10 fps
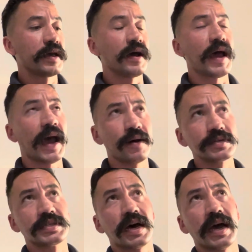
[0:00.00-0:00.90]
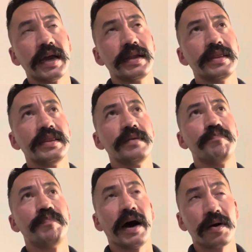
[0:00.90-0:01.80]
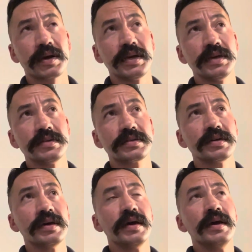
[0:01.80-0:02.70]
Outside, the balconies